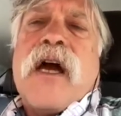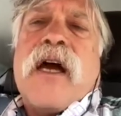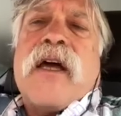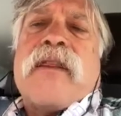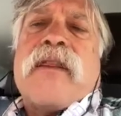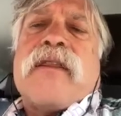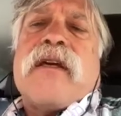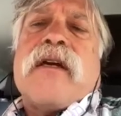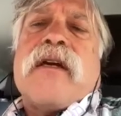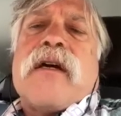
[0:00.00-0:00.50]

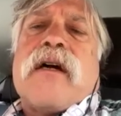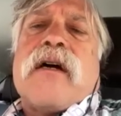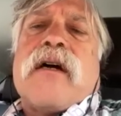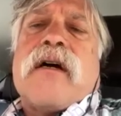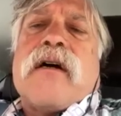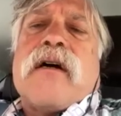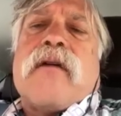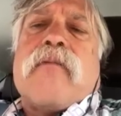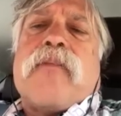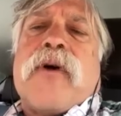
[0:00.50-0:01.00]
I think
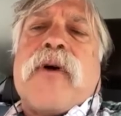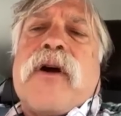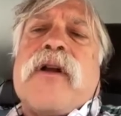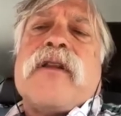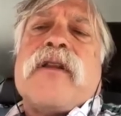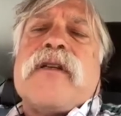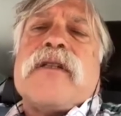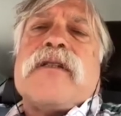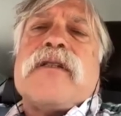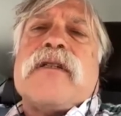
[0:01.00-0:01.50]
part
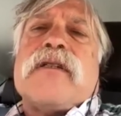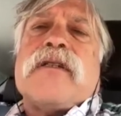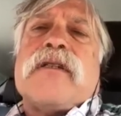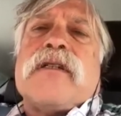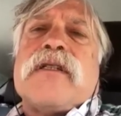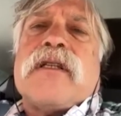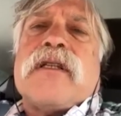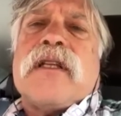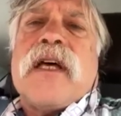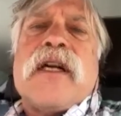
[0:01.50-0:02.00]
of this is
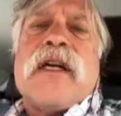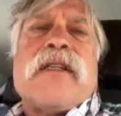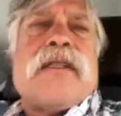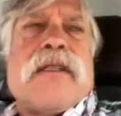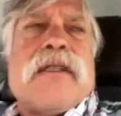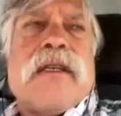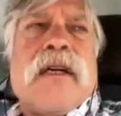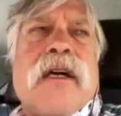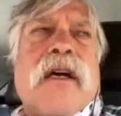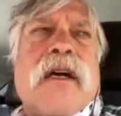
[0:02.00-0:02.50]
it's
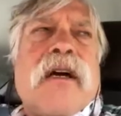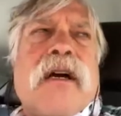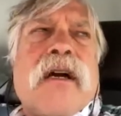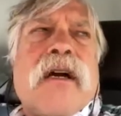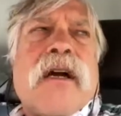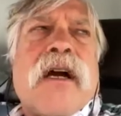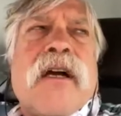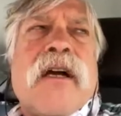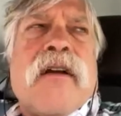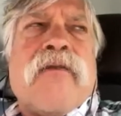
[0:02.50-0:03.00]
less
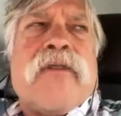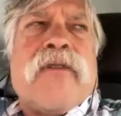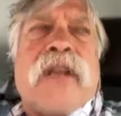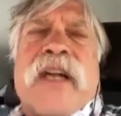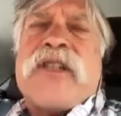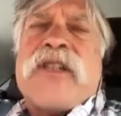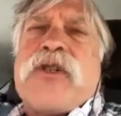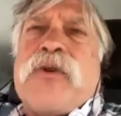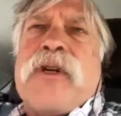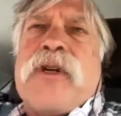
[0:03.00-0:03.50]
kind of
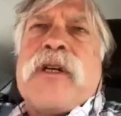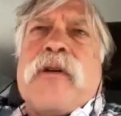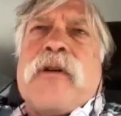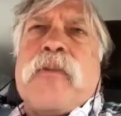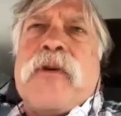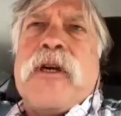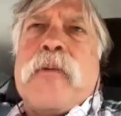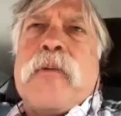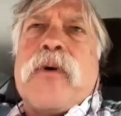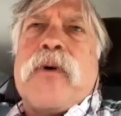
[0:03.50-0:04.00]
lecturing to
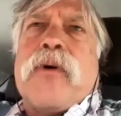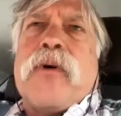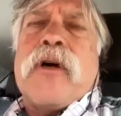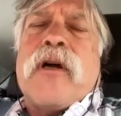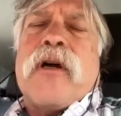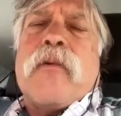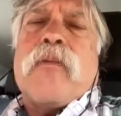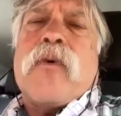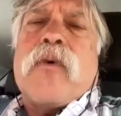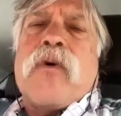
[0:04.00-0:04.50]
people
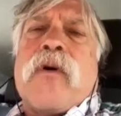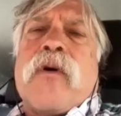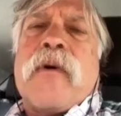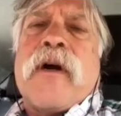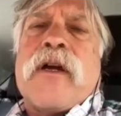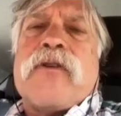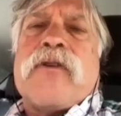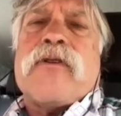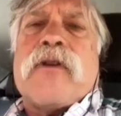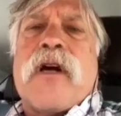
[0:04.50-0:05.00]
and more
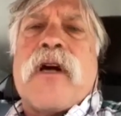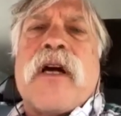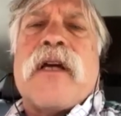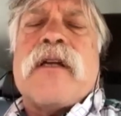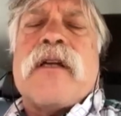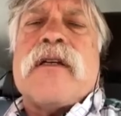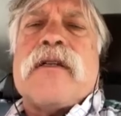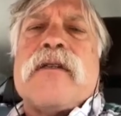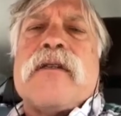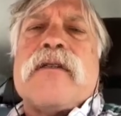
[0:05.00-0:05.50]
about
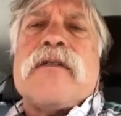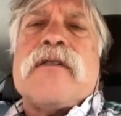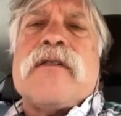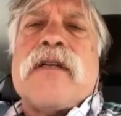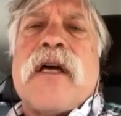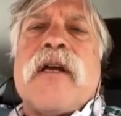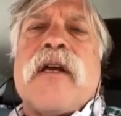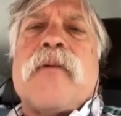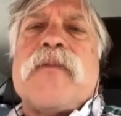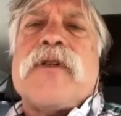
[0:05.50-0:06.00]
trying to
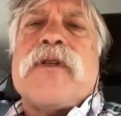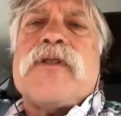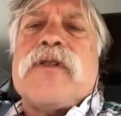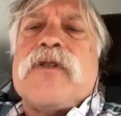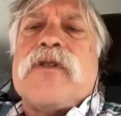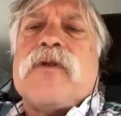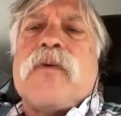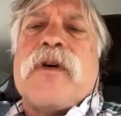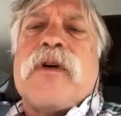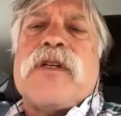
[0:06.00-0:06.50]
set up the
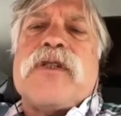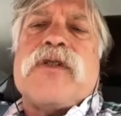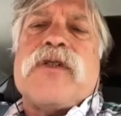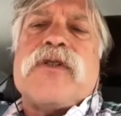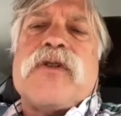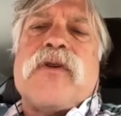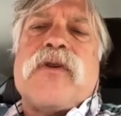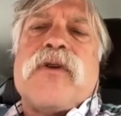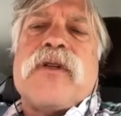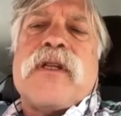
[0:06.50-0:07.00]
situation
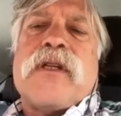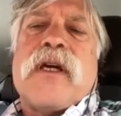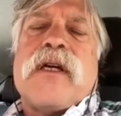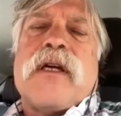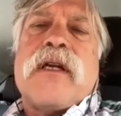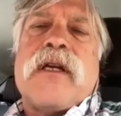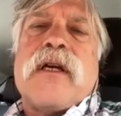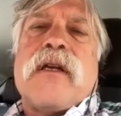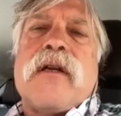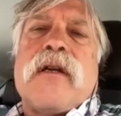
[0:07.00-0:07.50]
so that they
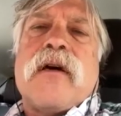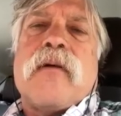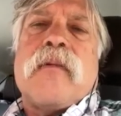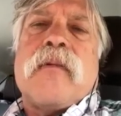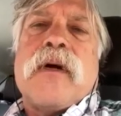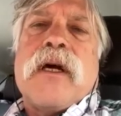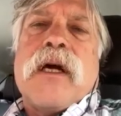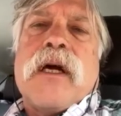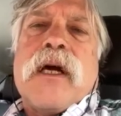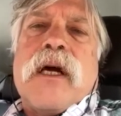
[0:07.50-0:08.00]
can end up
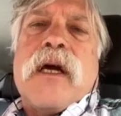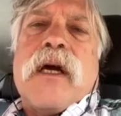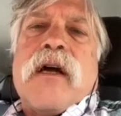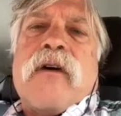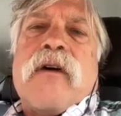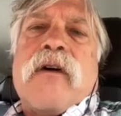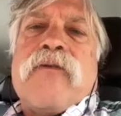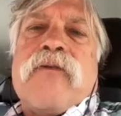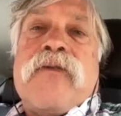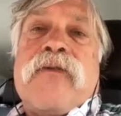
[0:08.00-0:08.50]

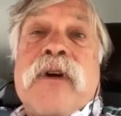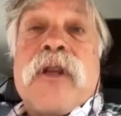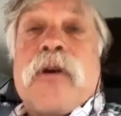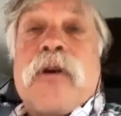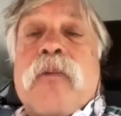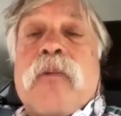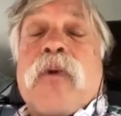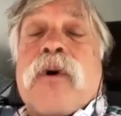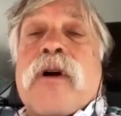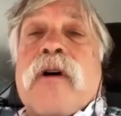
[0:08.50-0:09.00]

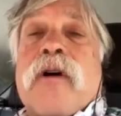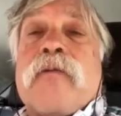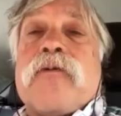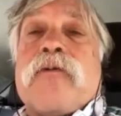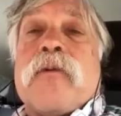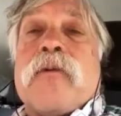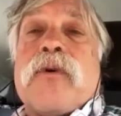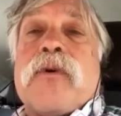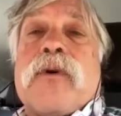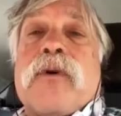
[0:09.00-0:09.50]
feeling more
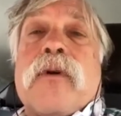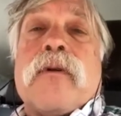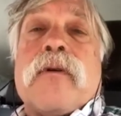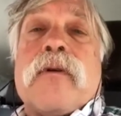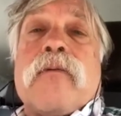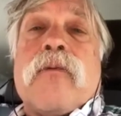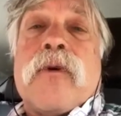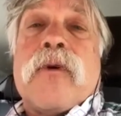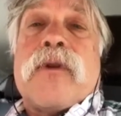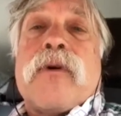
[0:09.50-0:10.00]

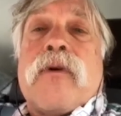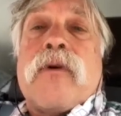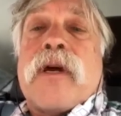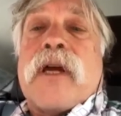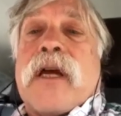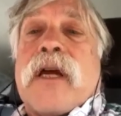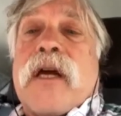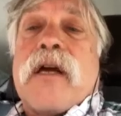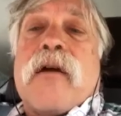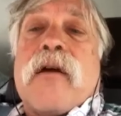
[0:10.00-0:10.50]
comfortable with
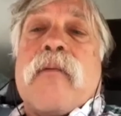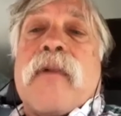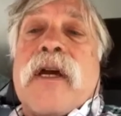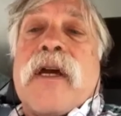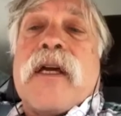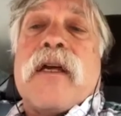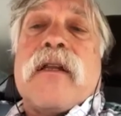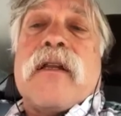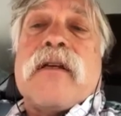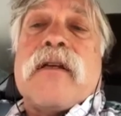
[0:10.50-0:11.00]
going ahead and
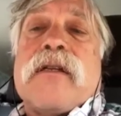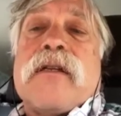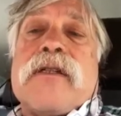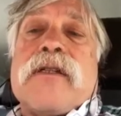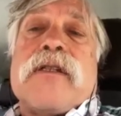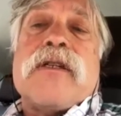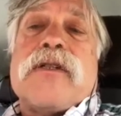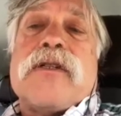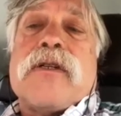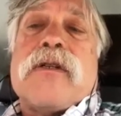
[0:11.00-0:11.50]
making the
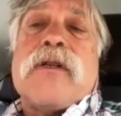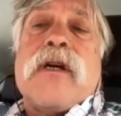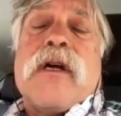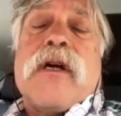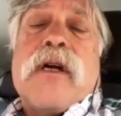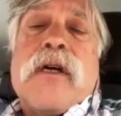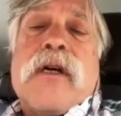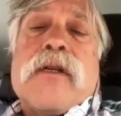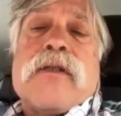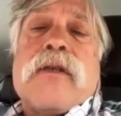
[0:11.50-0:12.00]
decision.
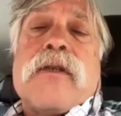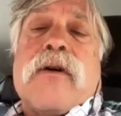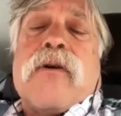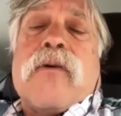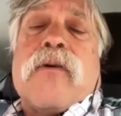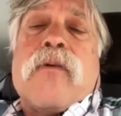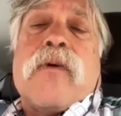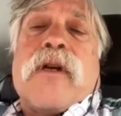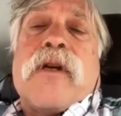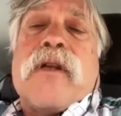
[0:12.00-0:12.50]
So
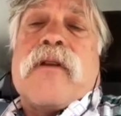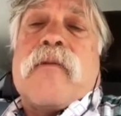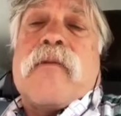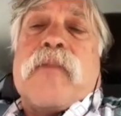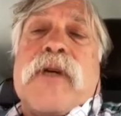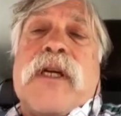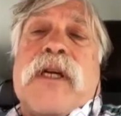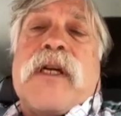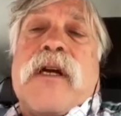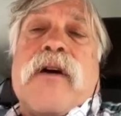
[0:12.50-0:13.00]
one of the
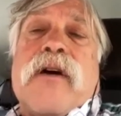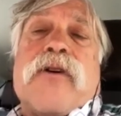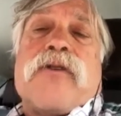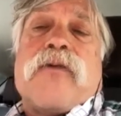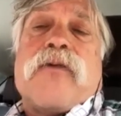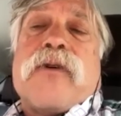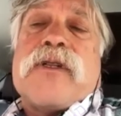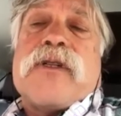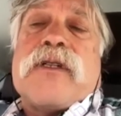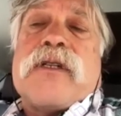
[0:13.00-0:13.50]
big
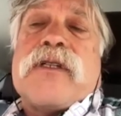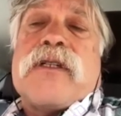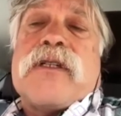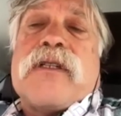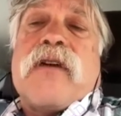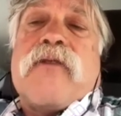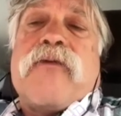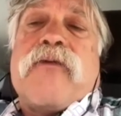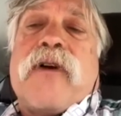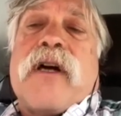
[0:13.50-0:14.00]
characteristics that
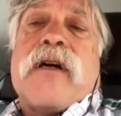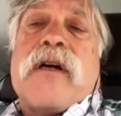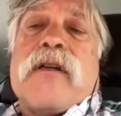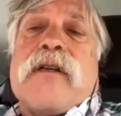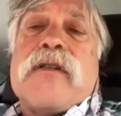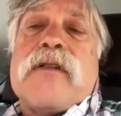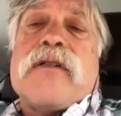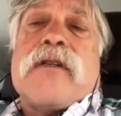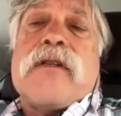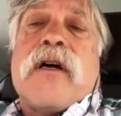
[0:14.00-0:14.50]
they found
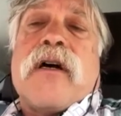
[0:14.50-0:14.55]
is